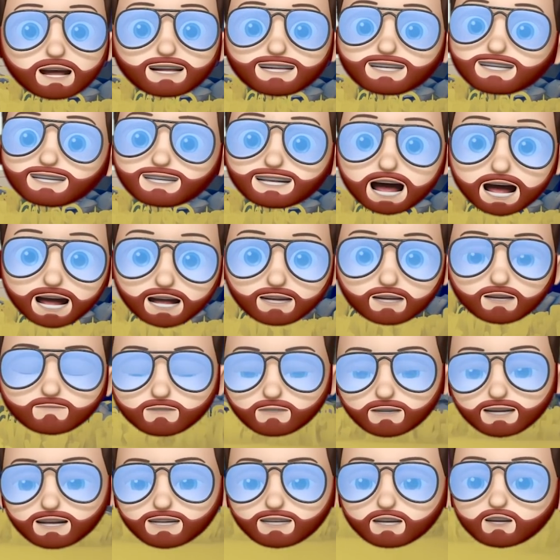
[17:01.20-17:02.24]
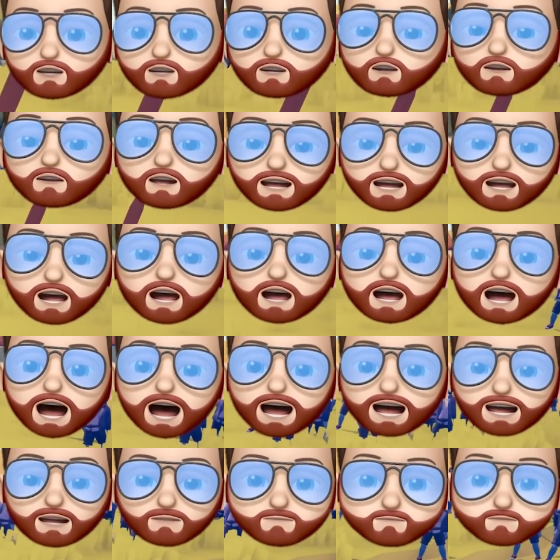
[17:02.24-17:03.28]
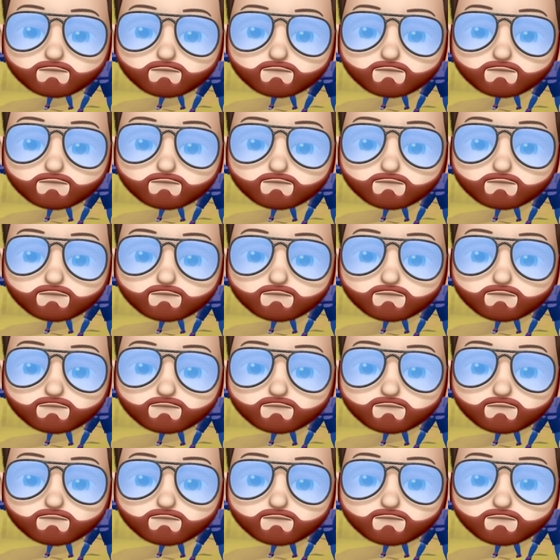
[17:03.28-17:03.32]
aesthetically pleasing unit, and it